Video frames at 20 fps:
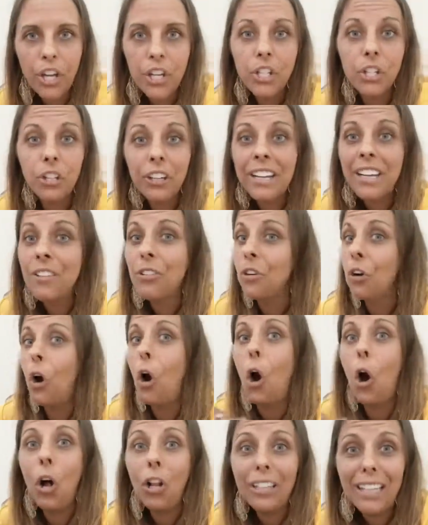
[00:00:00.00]
You're either
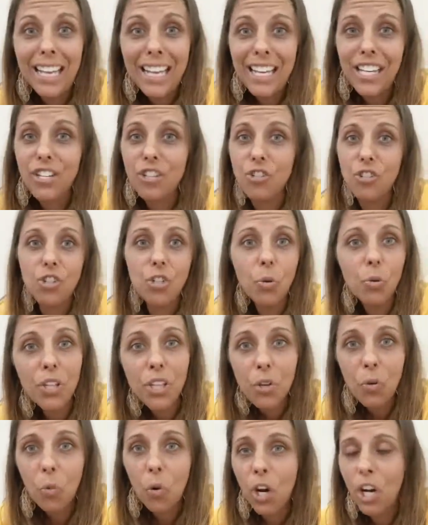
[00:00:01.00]
all in and you're doing
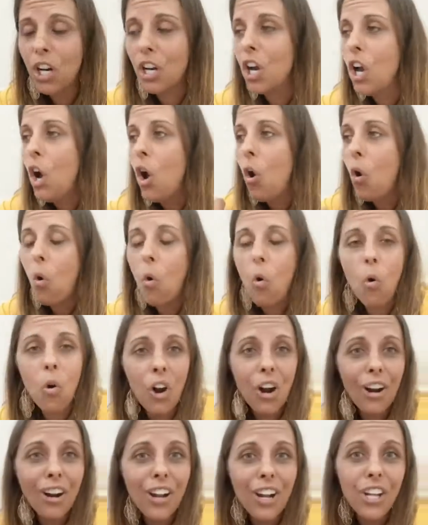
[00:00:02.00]
the work,
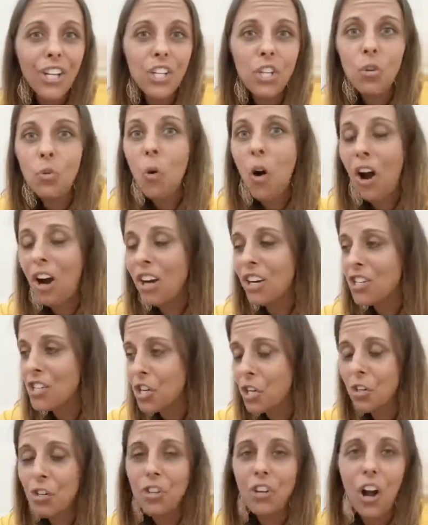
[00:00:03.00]
or you are
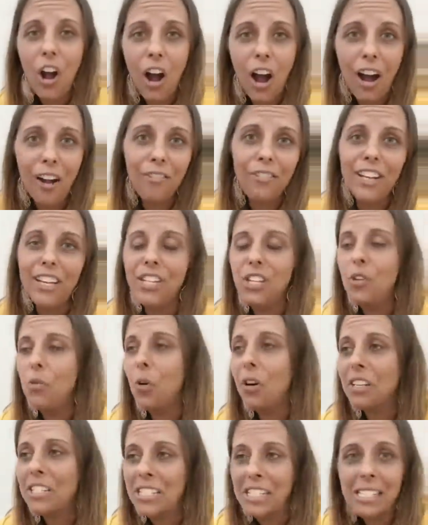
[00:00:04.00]
turned off and you
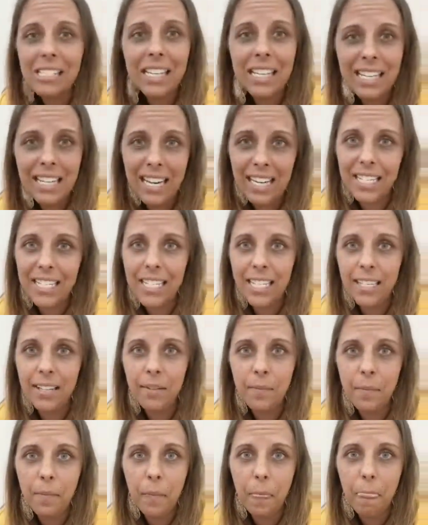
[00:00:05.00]
are disconnected.
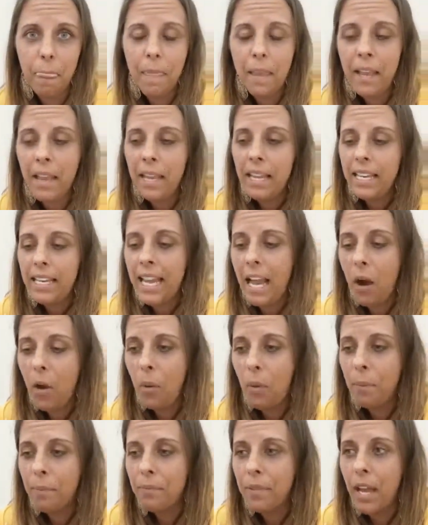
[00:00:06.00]

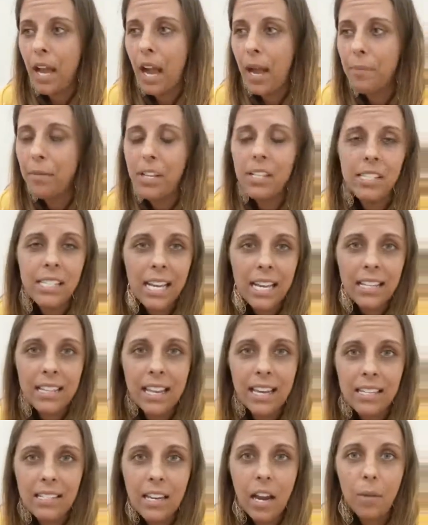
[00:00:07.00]
Now, I'm not saying that
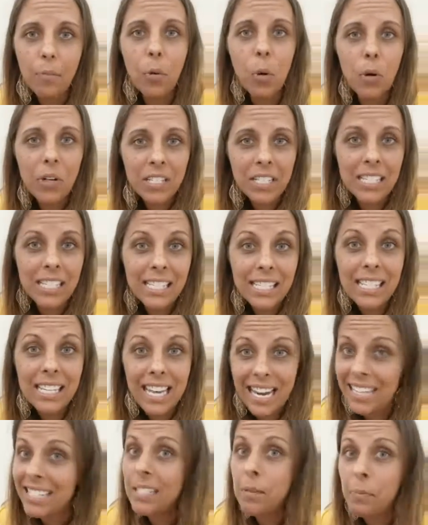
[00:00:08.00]
it's not important to
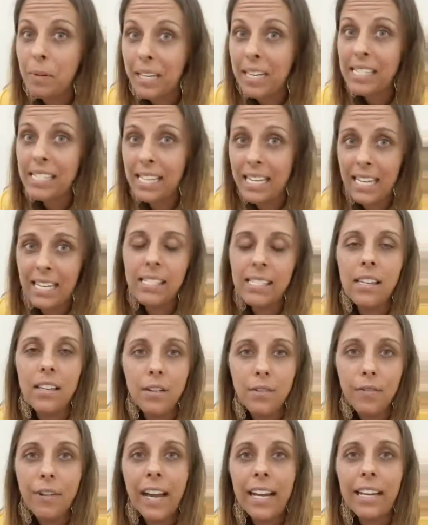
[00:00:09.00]
disconnect, because it is. And
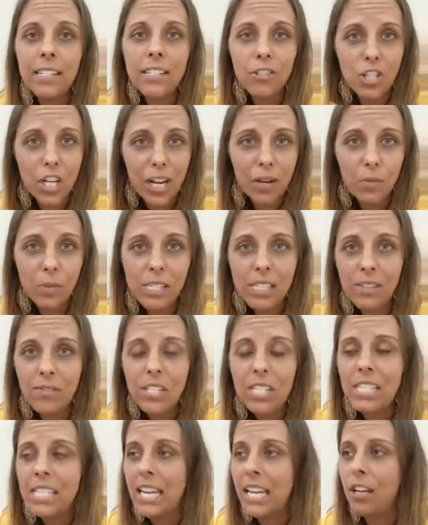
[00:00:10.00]
in fact, Jen was
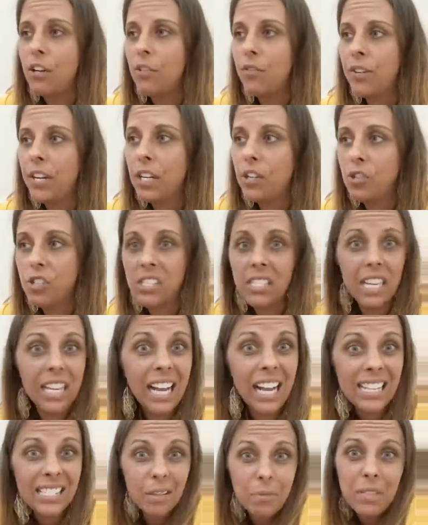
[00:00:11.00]
even saying in her video, she's like,
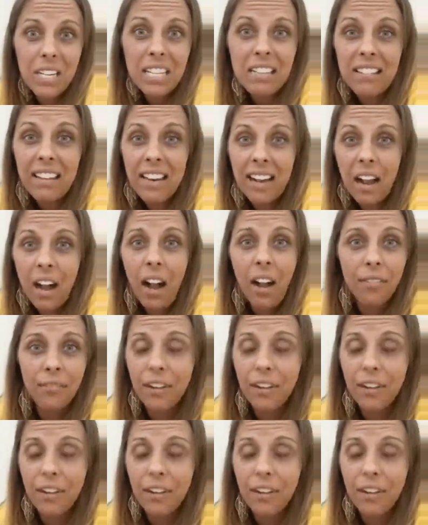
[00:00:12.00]
guys, I'm taking the day off.